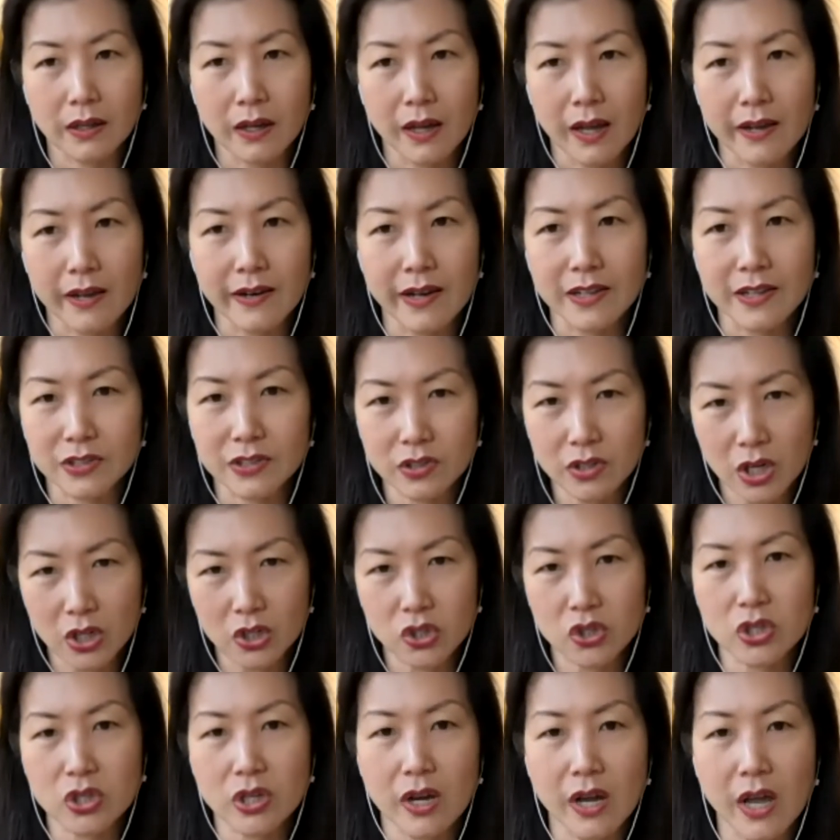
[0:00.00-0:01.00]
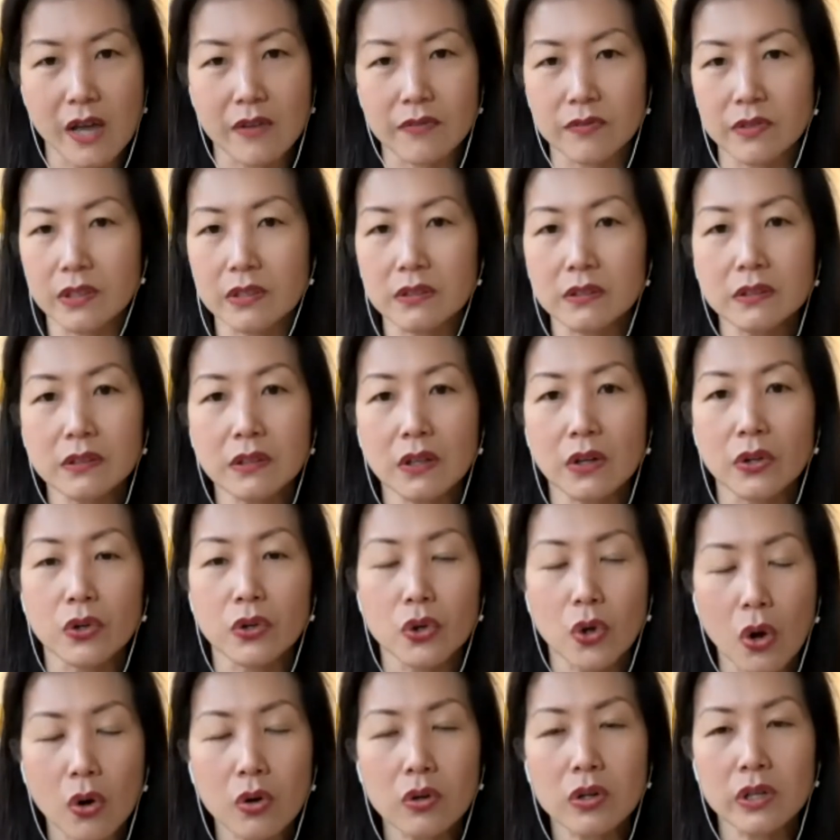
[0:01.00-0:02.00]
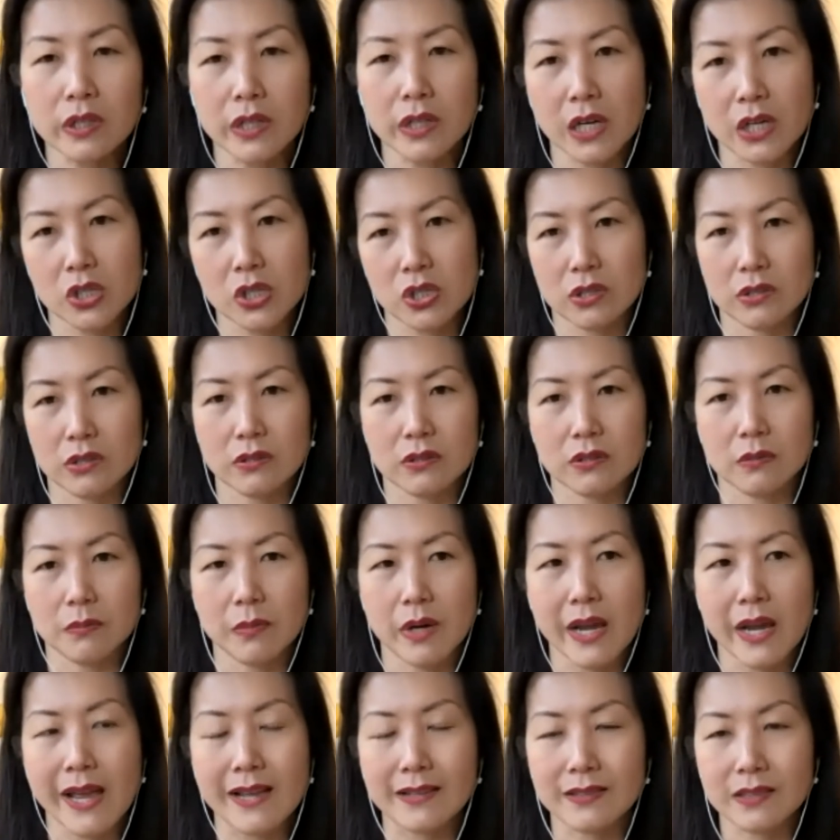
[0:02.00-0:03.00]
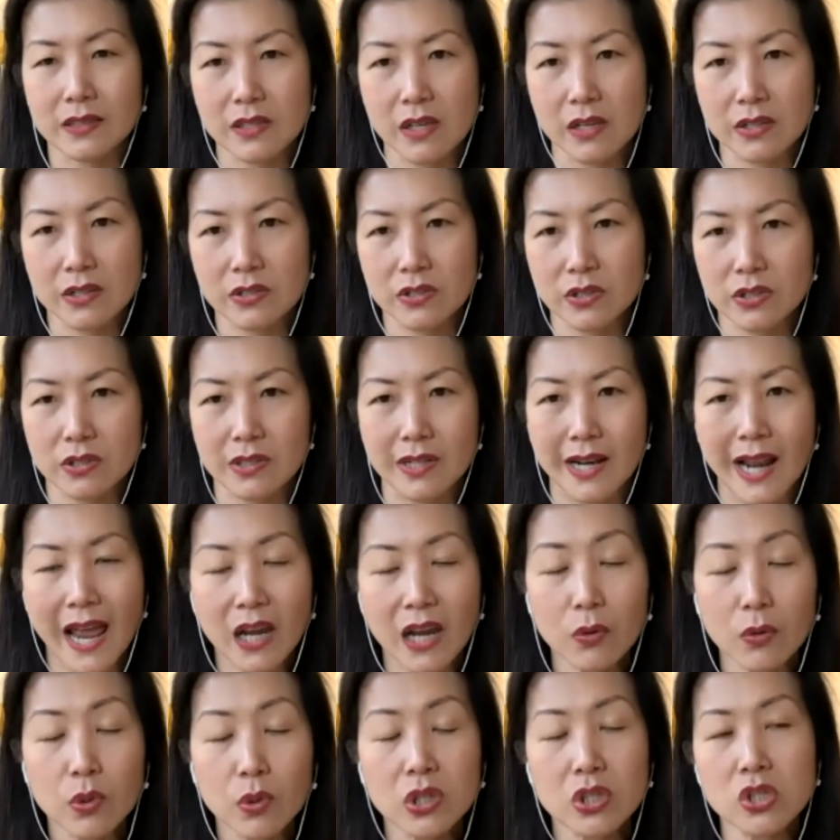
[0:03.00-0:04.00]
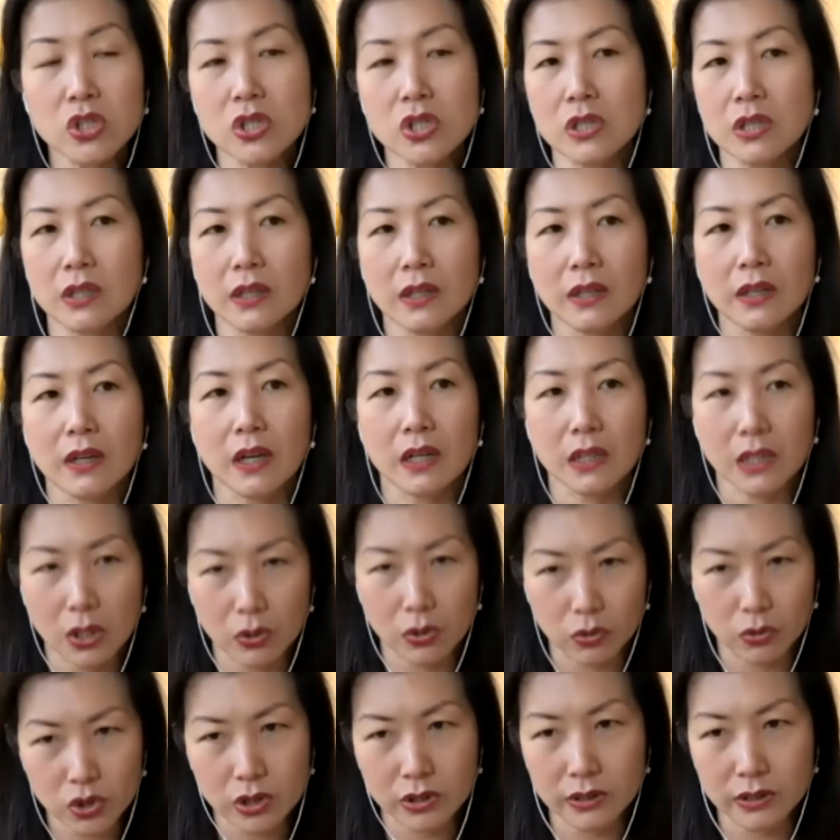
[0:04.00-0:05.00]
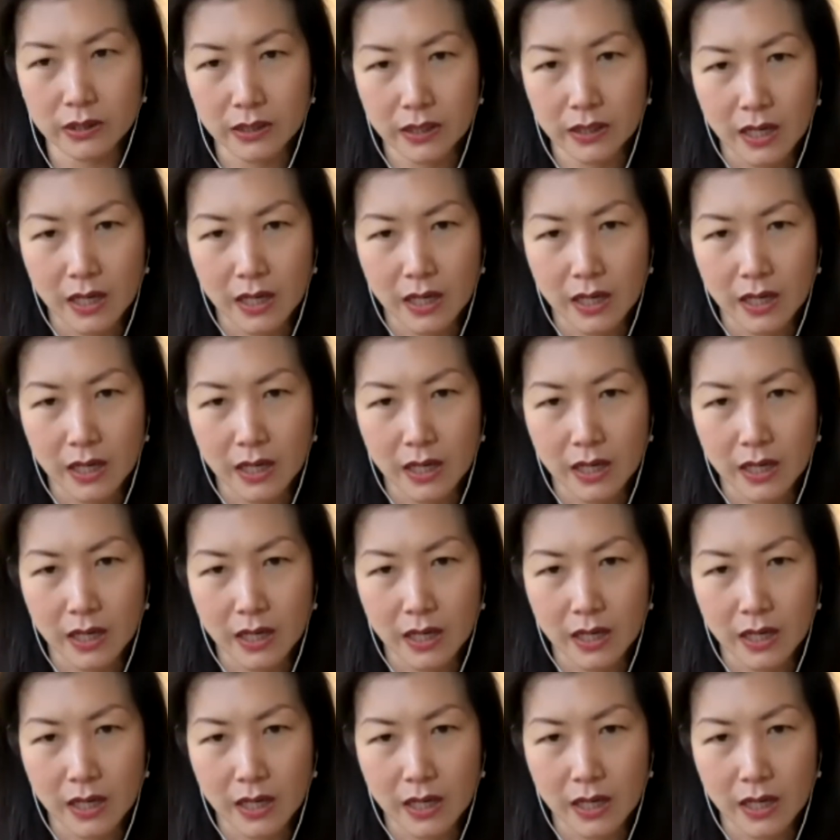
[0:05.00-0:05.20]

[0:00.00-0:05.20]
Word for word: And as such, I have little or no connection to my ancestors' language and culture.